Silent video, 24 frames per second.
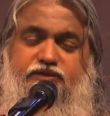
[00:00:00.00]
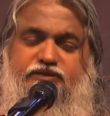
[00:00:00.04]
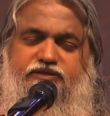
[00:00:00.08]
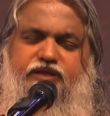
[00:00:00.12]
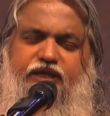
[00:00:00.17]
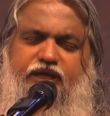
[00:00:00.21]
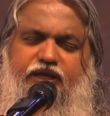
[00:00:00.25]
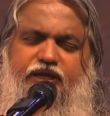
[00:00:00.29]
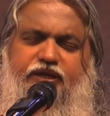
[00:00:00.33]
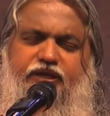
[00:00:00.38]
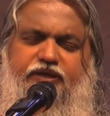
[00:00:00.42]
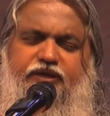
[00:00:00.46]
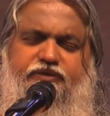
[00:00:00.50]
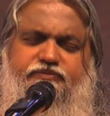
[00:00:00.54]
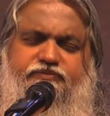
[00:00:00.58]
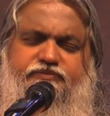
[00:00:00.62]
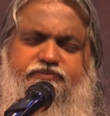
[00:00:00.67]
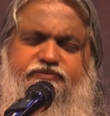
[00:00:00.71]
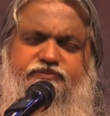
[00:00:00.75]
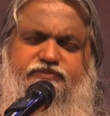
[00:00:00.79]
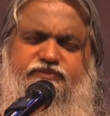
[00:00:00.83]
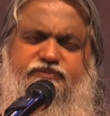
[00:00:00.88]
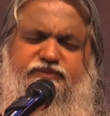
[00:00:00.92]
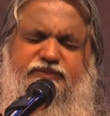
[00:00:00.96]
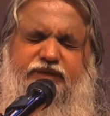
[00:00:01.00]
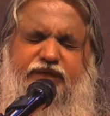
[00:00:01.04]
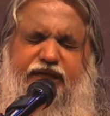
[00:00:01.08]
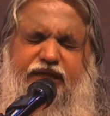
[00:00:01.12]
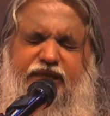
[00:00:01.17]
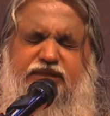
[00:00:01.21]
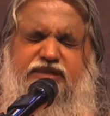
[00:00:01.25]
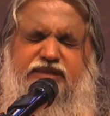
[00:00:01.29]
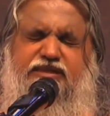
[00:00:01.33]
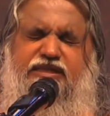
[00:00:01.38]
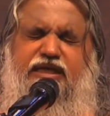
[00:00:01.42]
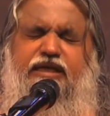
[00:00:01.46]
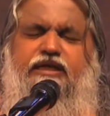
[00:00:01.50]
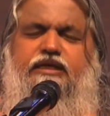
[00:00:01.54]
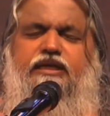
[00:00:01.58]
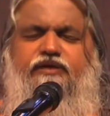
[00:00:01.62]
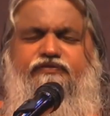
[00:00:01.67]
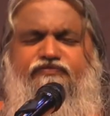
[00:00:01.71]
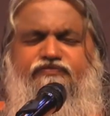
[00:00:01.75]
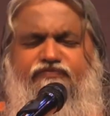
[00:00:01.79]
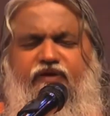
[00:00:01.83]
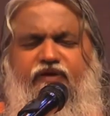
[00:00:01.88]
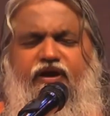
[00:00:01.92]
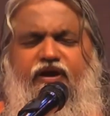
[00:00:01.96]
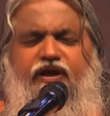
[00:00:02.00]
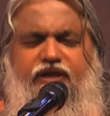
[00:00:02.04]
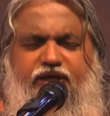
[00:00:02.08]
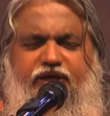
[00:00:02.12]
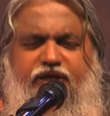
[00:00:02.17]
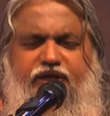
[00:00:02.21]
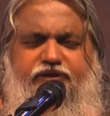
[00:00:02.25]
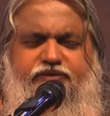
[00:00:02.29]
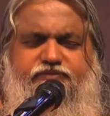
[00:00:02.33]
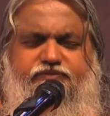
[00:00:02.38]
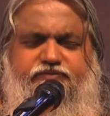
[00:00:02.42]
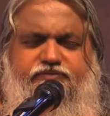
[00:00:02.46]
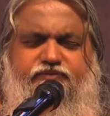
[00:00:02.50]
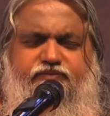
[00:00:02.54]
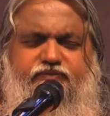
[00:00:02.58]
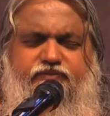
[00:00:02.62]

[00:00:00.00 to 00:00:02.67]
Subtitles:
saying and signifying